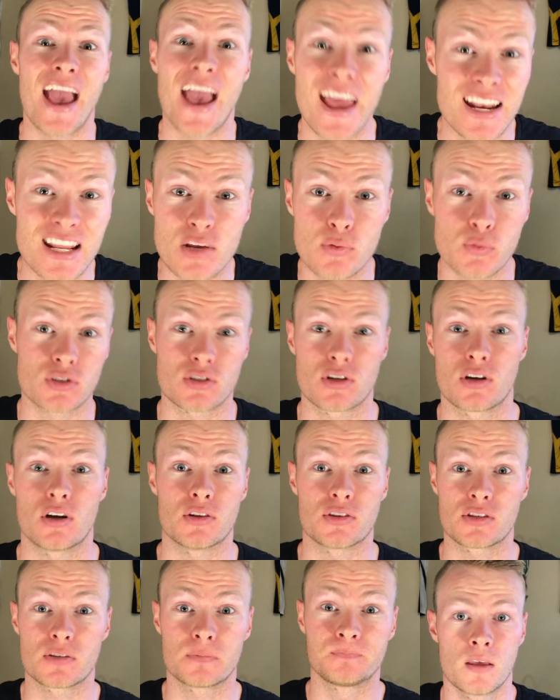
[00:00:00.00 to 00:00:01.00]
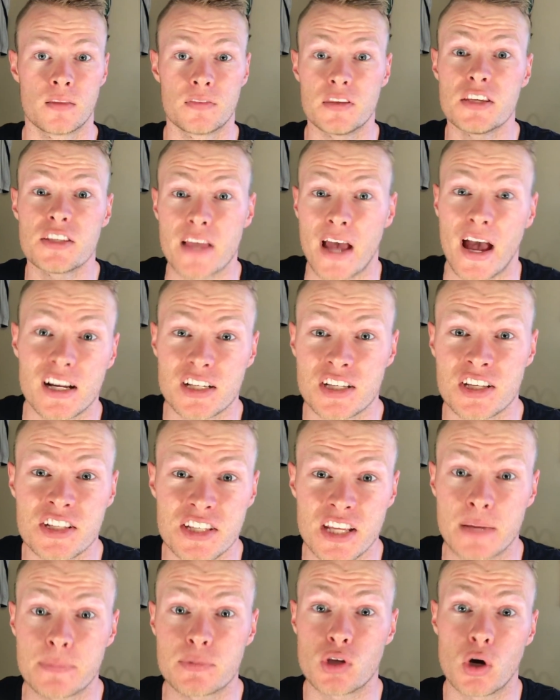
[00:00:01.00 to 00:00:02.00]
any results. These action
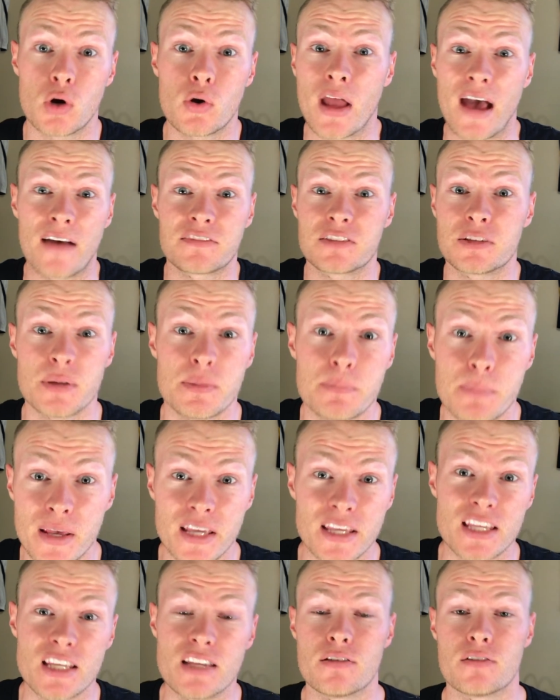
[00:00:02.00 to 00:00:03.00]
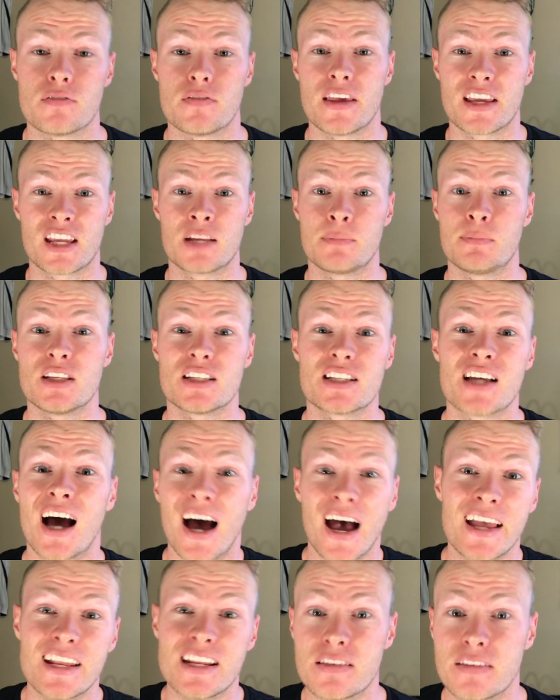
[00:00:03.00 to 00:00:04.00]
steps don't have to be big either, they can be
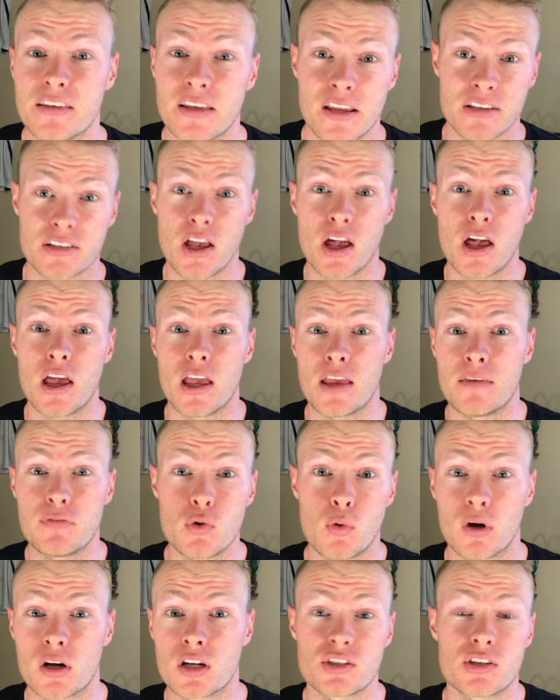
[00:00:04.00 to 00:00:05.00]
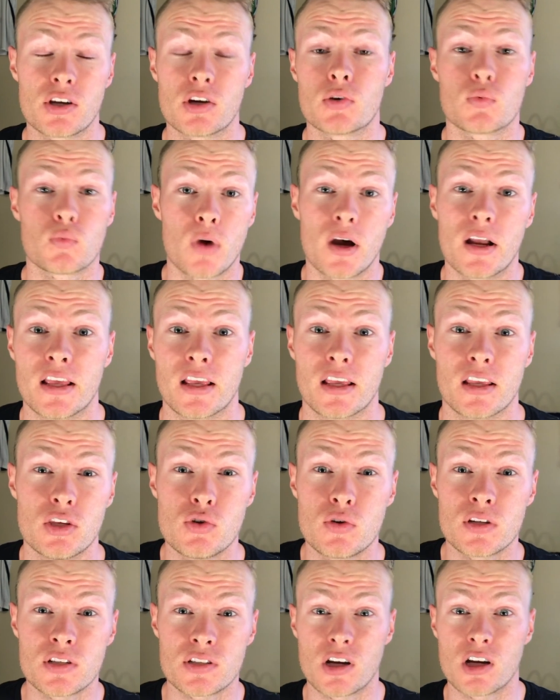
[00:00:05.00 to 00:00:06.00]
tiny things. If you want to start running,
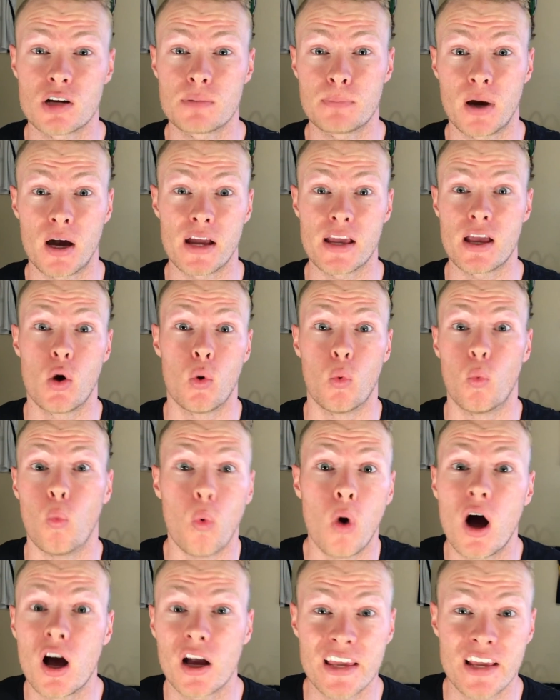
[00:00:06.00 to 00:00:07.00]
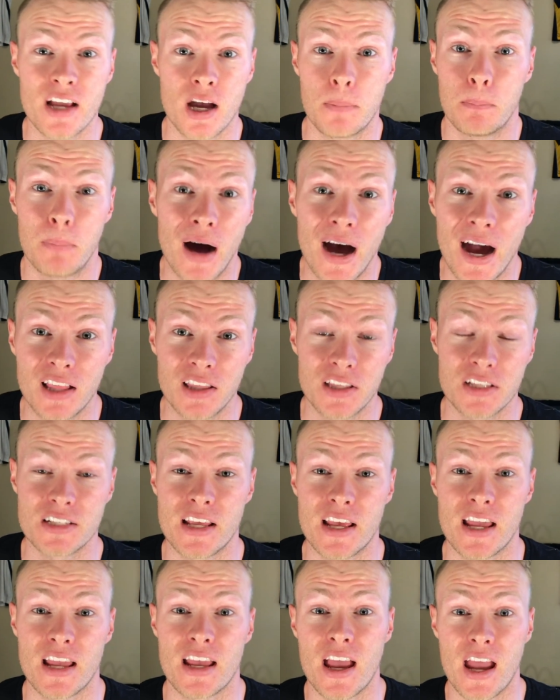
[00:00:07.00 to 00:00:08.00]
you can start by walking a mile a
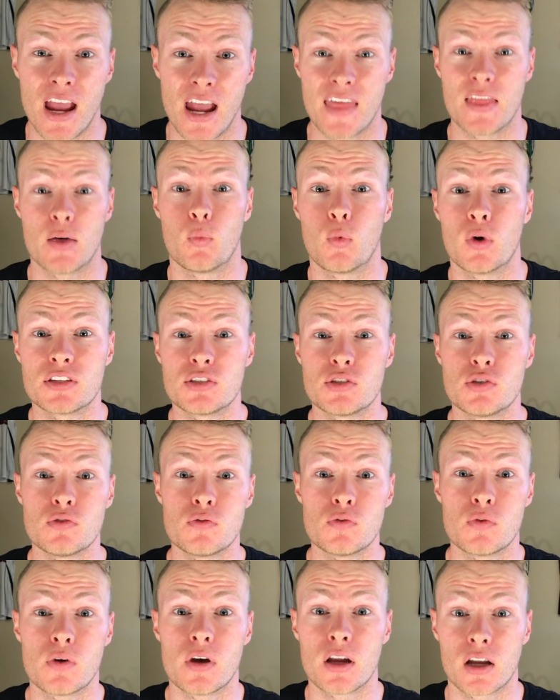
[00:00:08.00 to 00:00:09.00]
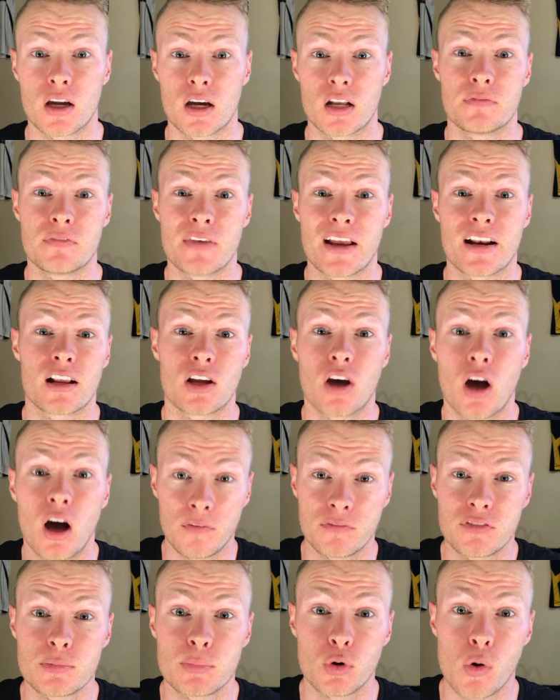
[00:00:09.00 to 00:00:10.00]
day. And then once you kind of get
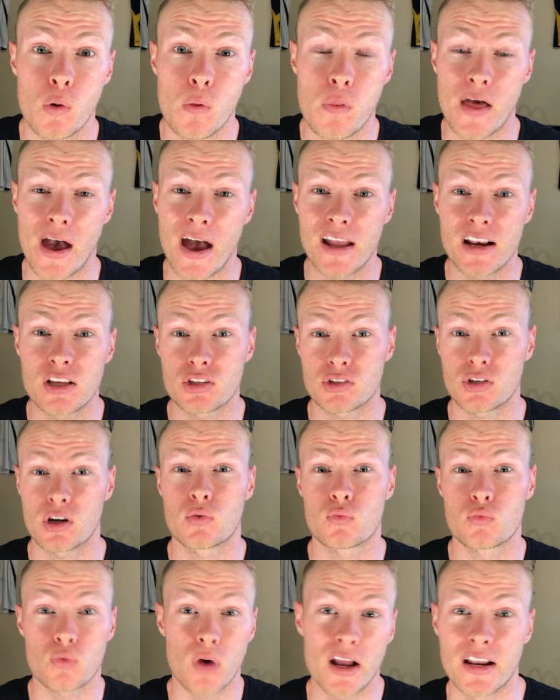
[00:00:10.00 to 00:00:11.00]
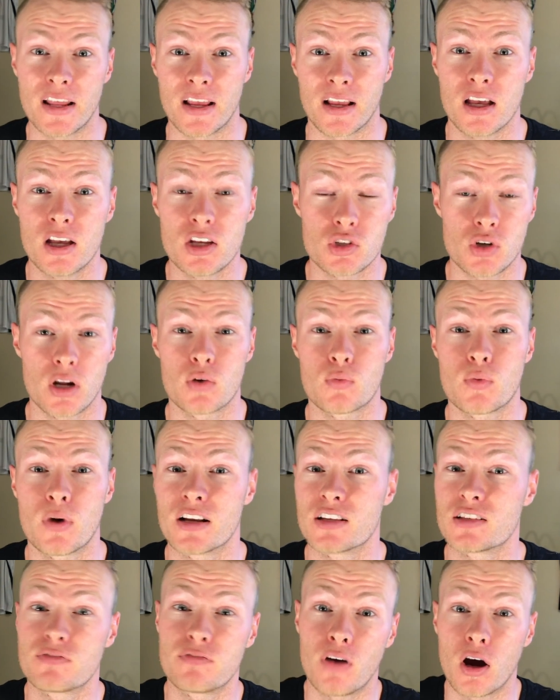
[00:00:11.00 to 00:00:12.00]
comfortable with that, that, start running. Try to
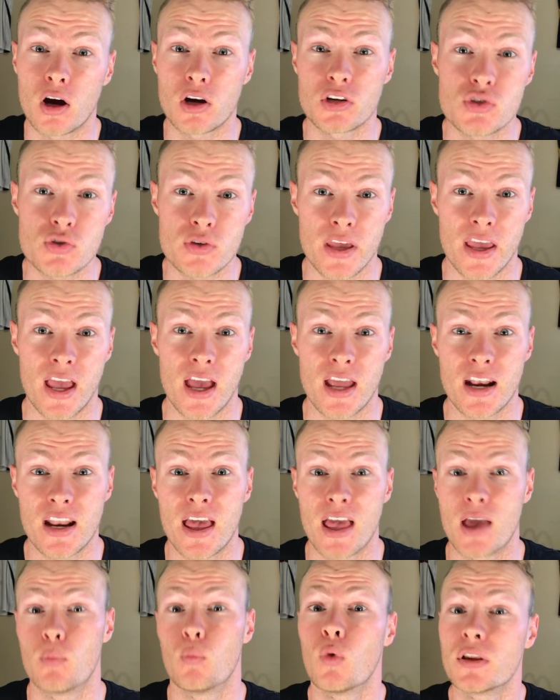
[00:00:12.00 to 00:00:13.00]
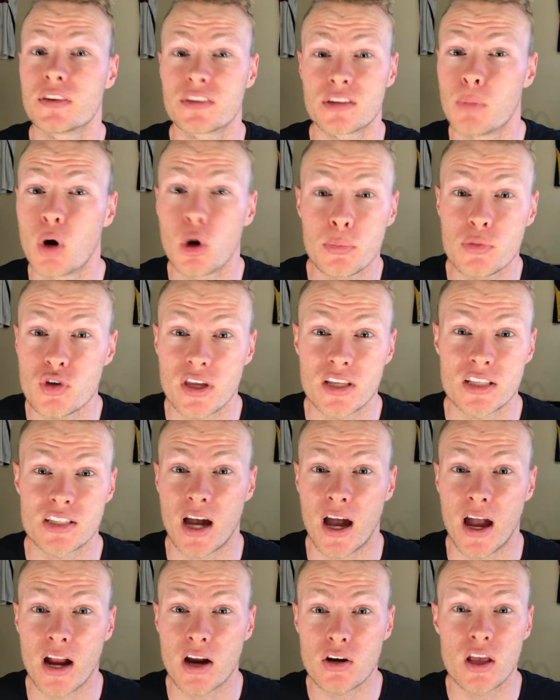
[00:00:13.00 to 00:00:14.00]
run as far as you can. And once the moment you get
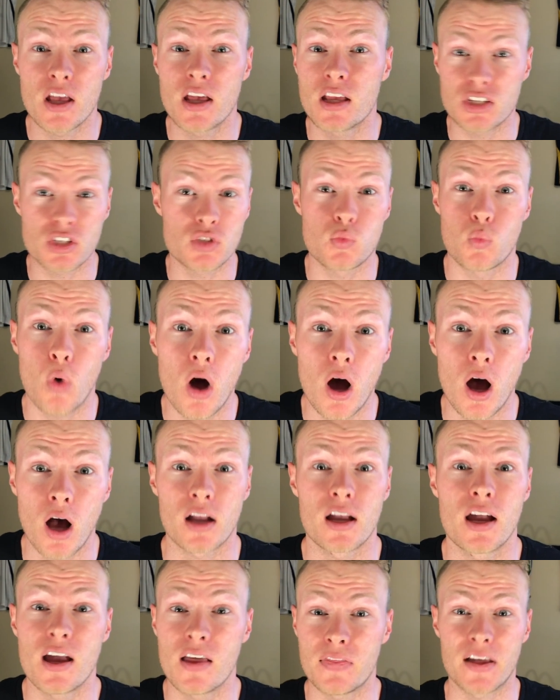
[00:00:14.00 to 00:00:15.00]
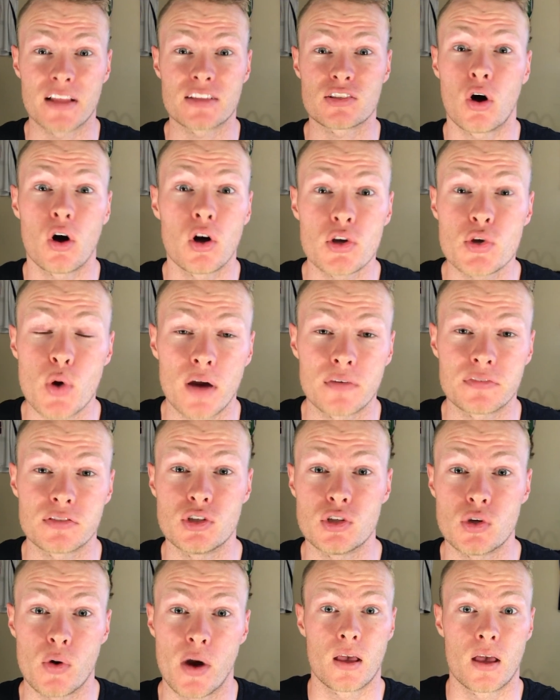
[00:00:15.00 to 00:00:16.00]
tired, just walk. That's all you have
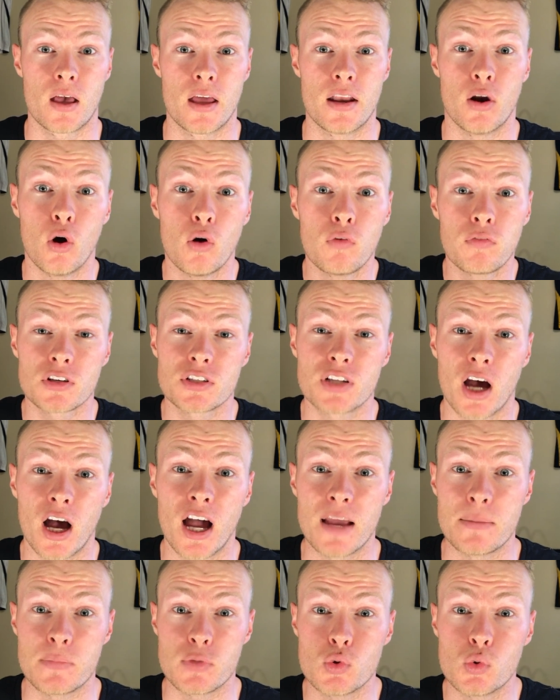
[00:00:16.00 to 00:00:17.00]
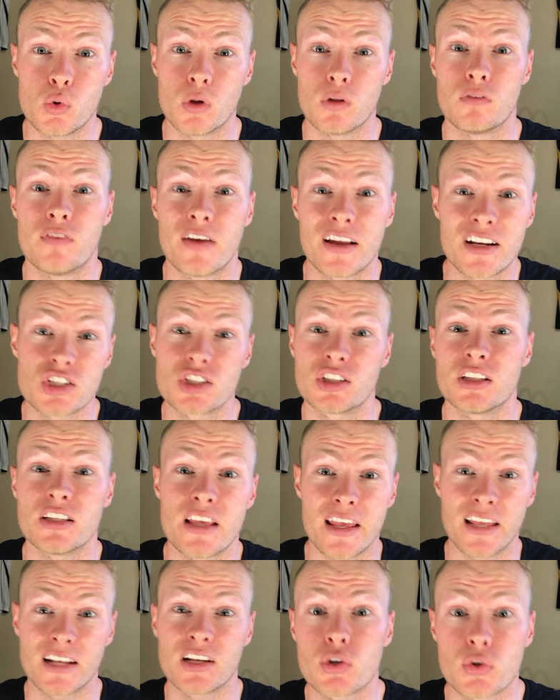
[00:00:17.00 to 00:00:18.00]
to do. And over time, you will eventually
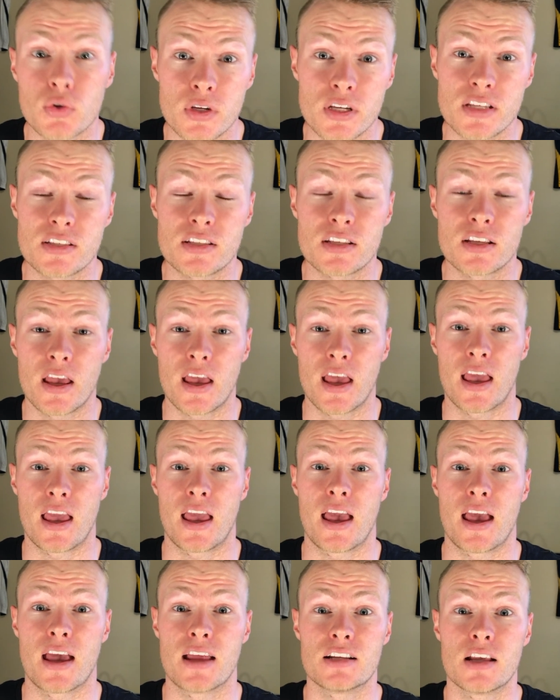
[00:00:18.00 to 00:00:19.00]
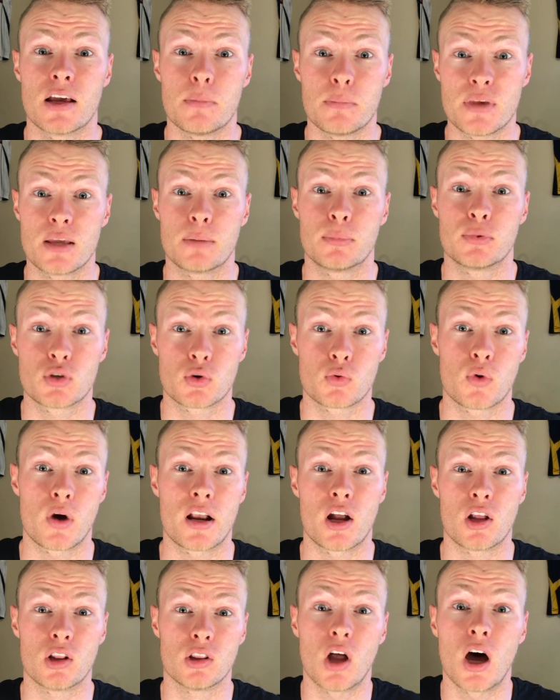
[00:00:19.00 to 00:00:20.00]
increase and be able to
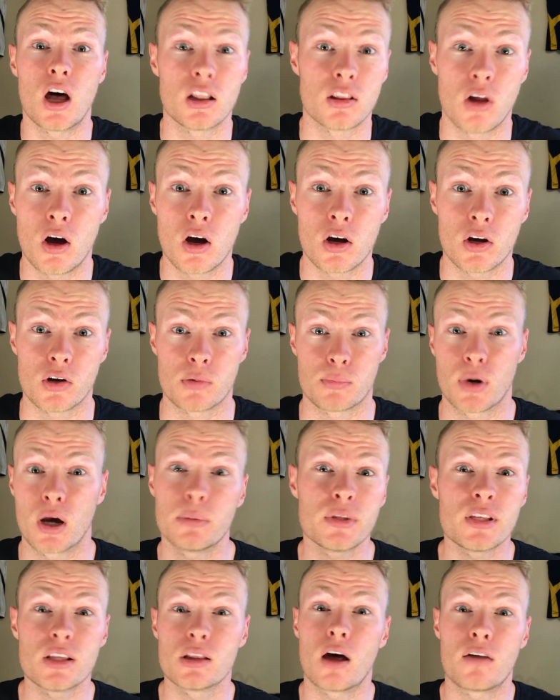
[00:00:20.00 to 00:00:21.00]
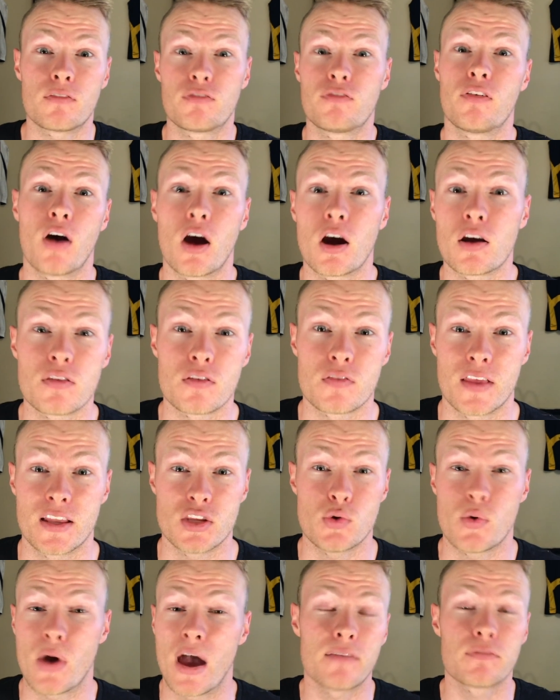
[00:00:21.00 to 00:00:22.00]
run a lot longer, probably a lot farther
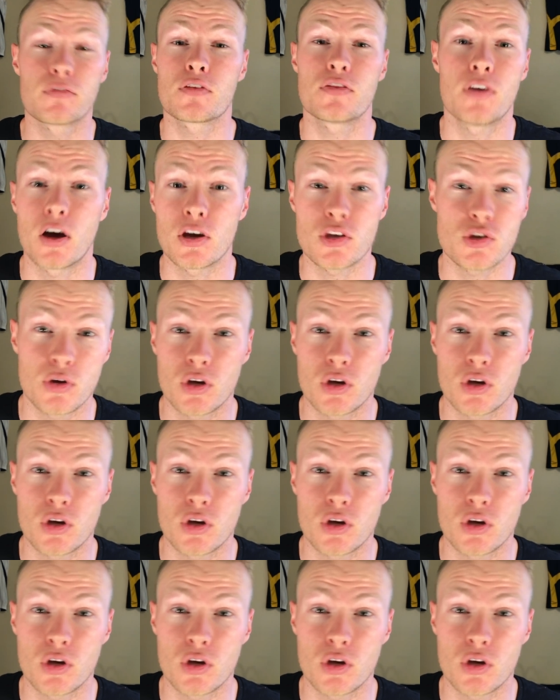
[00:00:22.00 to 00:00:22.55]
than you ever thought you